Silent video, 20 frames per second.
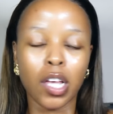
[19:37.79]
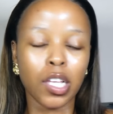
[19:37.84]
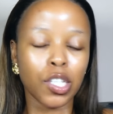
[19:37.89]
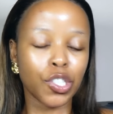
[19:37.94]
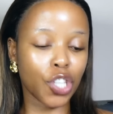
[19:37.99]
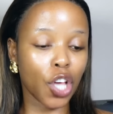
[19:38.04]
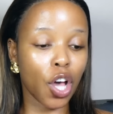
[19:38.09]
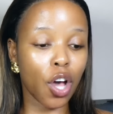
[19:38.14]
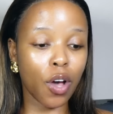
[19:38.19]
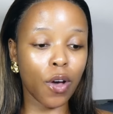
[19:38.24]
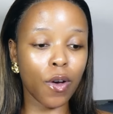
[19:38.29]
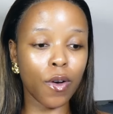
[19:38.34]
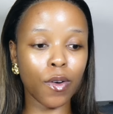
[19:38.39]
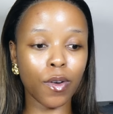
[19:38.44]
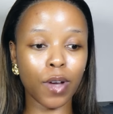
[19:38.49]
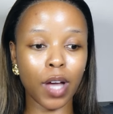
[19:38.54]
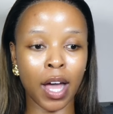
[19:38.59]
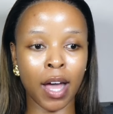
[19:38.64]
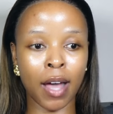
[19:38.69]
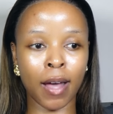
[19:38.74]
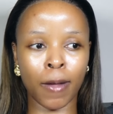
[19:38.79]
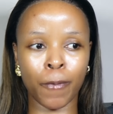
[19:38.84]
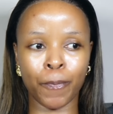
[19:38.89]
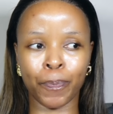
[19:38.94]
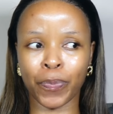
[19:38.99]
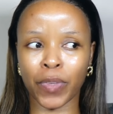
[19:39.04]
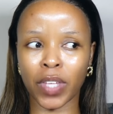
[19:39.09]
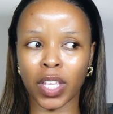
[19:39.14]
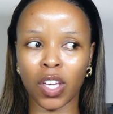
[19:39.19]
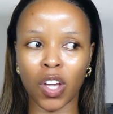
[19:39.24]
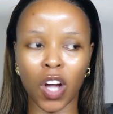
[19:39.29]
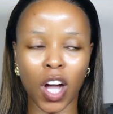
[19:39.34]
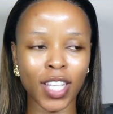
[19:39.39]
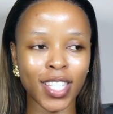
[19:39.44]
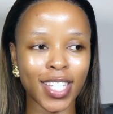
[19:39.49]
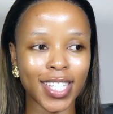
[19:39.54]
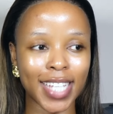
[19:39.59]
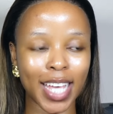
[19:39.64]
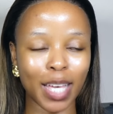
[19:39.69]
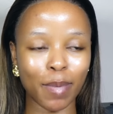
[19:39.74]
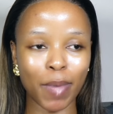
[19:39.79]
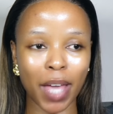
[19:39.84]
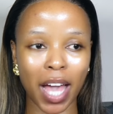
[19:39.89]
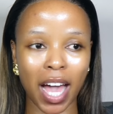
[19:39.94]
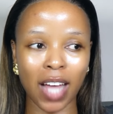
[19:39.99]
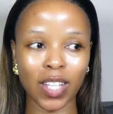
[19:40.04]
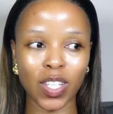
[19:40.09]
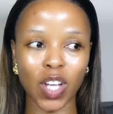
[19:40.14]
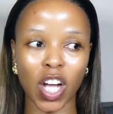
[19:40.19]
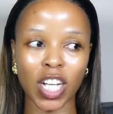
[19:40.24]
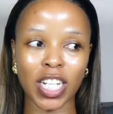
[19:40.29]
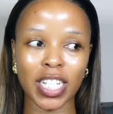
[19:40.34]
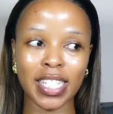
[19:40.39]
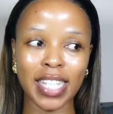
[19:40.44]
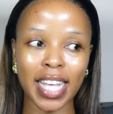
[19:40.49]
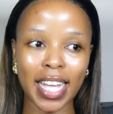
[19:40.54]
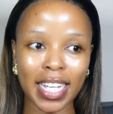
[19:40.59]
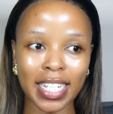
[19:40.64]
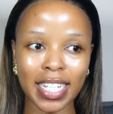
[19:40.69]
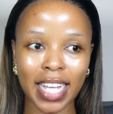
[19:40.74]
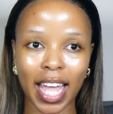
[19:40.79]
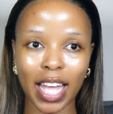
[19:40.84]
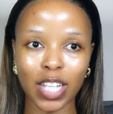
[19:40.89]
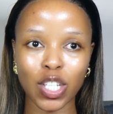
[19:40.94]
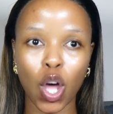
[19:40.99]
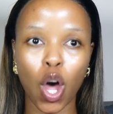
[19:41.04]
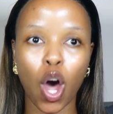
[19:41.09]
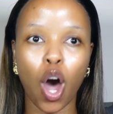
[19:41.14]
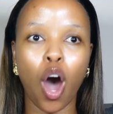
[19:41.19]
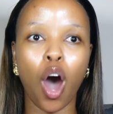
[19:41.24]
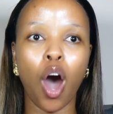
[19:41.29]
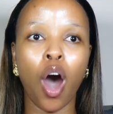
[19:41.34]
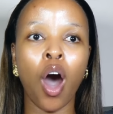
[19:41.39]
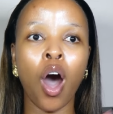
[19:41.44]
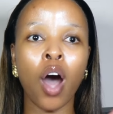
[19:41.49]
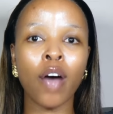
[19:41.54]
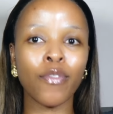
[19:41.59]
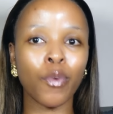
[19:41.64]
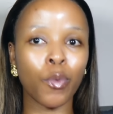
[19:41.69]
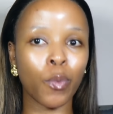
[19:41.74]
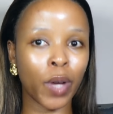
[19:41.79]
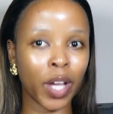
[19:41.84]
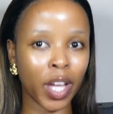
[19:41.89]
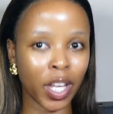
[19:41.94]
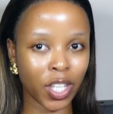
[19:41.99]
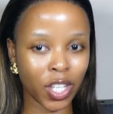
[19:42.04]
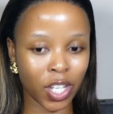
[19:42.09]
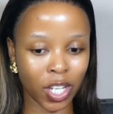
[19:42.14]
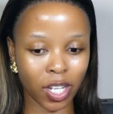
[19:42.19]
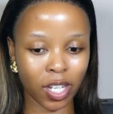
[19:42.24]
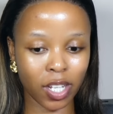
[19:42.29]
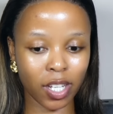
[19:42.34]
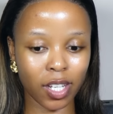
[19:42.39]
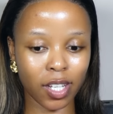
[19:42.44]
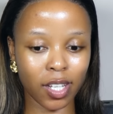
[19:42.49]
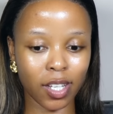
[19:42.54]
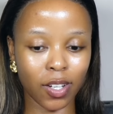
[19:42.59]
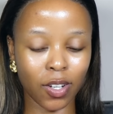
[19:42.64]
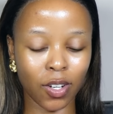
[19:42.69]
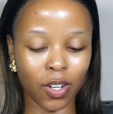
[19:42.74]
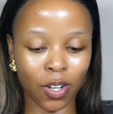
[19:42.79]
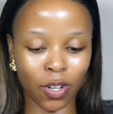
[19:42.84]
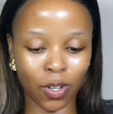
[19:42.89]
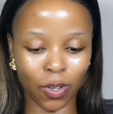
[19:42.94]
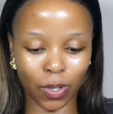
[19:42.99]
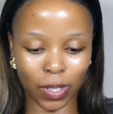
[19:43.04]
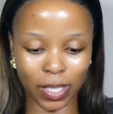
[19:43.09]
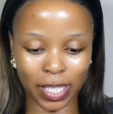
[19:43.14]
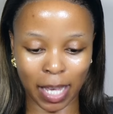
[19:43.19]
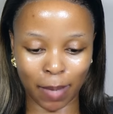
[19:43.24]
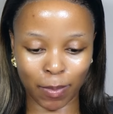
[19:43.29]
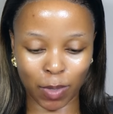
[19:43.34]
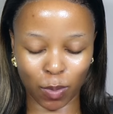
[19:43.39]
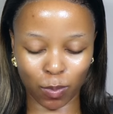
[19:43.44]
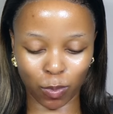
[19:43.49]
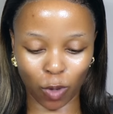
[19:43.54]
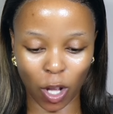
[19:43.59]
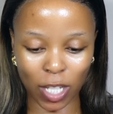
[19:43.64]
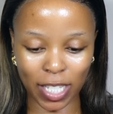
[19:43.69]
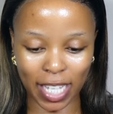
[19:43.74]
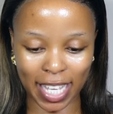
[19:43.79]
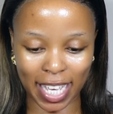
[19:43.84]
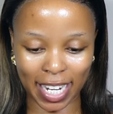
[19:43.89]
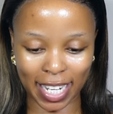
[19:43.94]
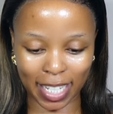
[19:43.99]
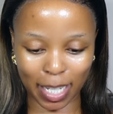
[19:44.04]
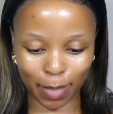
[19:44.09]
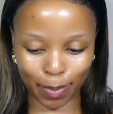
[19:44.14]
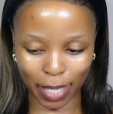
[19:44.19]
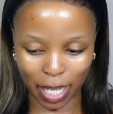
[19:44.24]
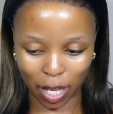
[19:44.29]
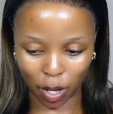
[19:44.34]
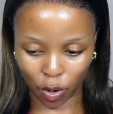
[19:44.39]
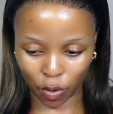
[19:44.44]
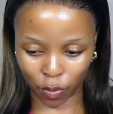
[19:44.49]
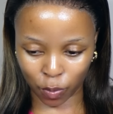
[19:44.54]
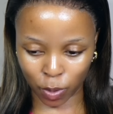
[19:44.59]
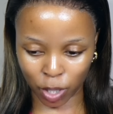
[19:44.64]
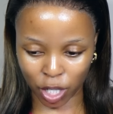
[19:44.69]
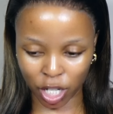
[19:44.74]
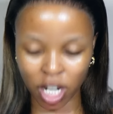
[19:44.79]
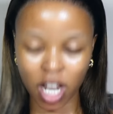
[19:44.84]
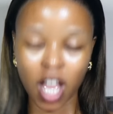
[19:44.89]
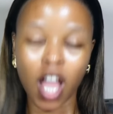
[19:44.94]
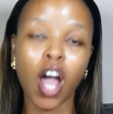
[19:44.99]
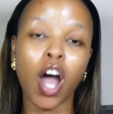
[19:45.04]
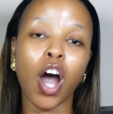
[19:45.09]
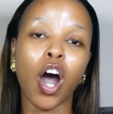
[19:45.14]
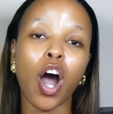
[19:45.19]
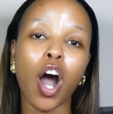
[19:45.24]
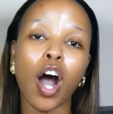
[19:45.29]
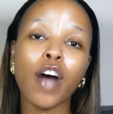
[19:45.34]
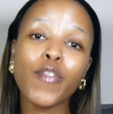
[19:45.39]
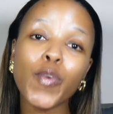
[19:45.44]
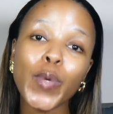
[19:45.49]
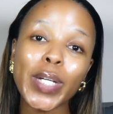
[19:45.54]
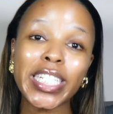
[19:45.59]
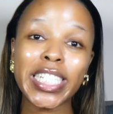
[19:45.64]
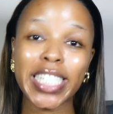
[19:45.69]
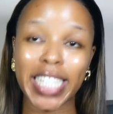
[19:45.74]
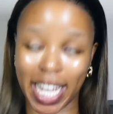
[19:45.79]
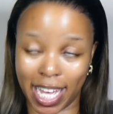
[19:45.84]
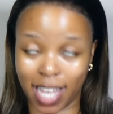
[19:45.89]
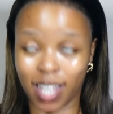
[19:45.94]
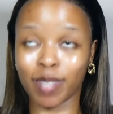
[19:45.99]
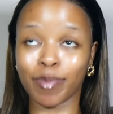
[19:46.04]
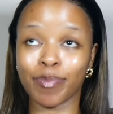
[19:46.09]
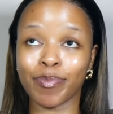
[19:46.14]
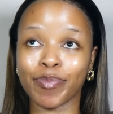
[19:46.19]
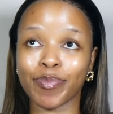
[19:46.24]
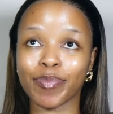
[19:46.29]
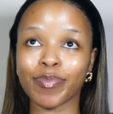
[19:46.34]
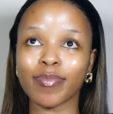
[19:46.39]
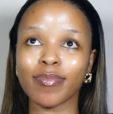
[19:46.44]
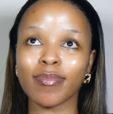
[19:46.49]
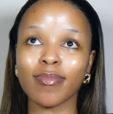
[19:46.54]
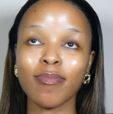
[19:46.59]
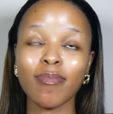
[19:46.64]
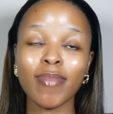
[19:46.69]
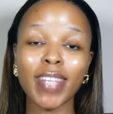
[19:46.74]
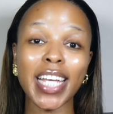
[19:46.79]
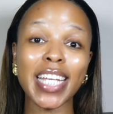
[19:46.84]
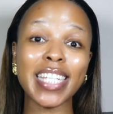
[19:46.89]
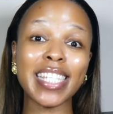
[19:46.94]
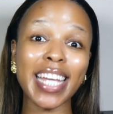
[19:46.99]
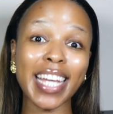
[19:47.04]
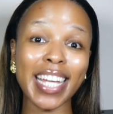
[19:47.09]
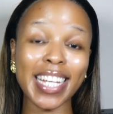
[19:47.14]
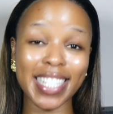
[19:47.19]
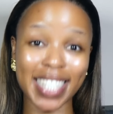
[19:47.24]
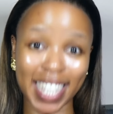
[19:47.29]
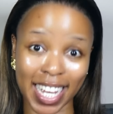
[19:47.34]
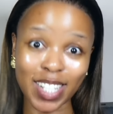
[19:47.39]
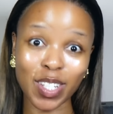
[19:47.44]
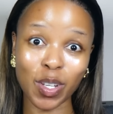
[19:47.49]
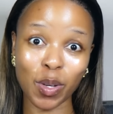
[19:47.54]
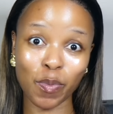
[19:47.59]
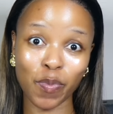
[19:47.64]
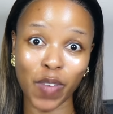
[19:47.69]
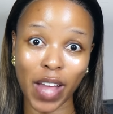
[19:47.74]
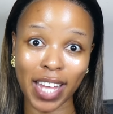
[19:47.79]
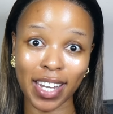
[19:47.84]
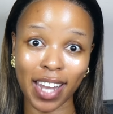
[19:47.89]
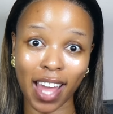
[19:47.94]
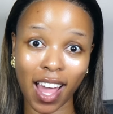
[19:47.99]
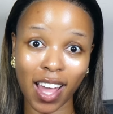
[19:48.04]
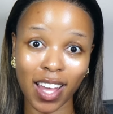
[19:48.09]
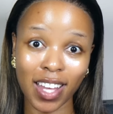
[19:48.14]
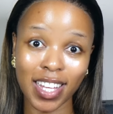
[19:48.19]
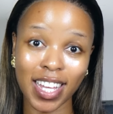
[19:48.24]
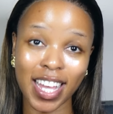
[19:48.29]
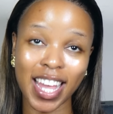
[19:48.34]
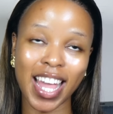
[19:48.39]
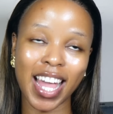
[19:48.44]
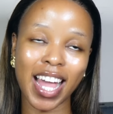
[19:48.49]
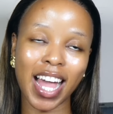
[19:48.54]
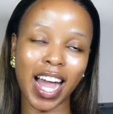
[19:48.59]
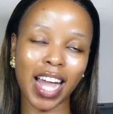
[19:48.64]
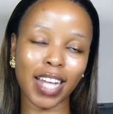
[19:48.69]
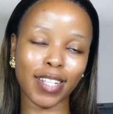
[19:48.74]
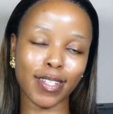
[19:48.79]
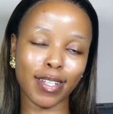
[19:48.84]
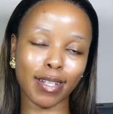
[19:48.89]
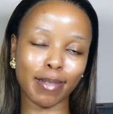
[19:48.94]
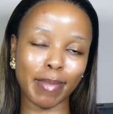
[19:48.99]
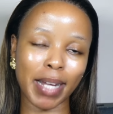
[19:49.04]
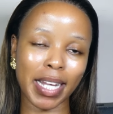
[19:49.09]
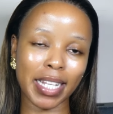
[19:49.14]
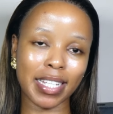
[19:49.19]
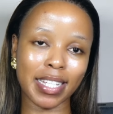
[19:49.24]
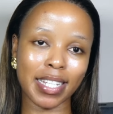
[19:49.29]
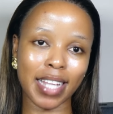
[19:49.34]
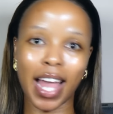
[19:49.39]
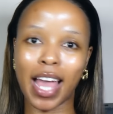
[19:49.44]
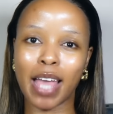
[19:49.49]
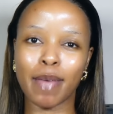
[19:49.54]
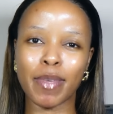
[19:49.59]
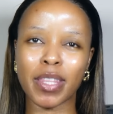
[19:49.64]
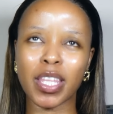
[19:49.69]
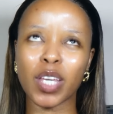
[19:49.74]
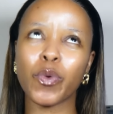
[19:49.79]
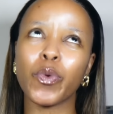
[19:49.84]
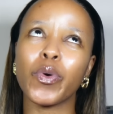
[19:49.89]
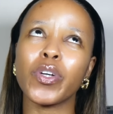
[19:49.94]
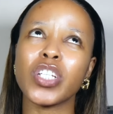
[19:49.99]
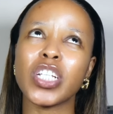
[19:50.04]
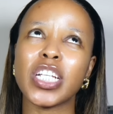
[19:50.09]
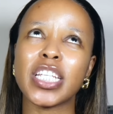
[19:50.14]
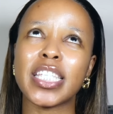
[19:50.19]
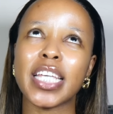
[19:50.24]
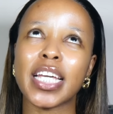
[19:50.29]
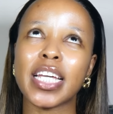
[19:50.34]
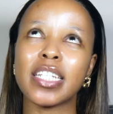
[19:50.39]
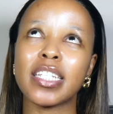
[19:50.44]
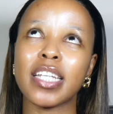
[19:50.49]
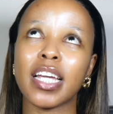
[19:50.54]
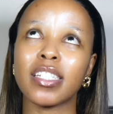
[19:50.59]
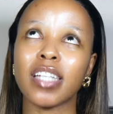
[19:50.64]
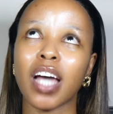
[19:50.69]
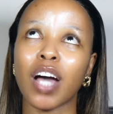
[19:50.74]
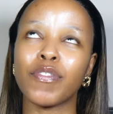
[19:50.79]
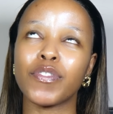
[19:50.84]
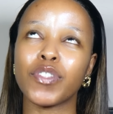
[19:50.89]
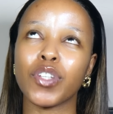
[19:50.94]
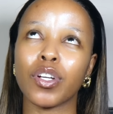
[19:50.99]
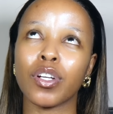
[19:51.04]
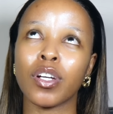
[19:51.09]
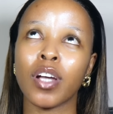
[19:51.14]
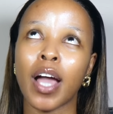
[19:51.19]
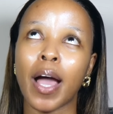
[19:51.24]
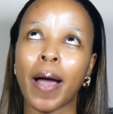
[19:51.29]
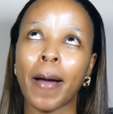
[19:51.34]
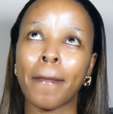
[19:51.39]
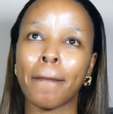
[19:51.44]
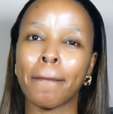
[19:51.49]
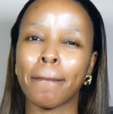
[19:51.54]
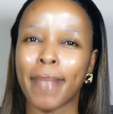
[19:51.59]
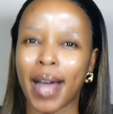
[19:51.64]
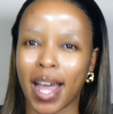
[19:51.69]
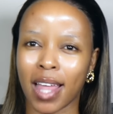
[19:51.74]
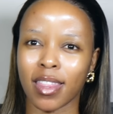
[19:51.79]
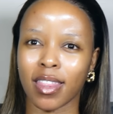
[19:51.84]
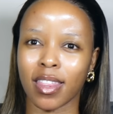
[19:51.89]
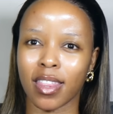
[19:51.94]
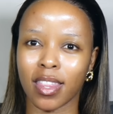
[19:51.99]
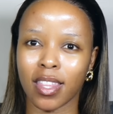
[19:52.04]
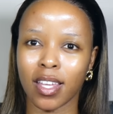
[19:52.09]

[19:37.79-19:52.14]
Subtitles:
So he asked to take me out on a second date, of which, I keep saying of which, a second date, I took my time. I think we went on a second date after a month.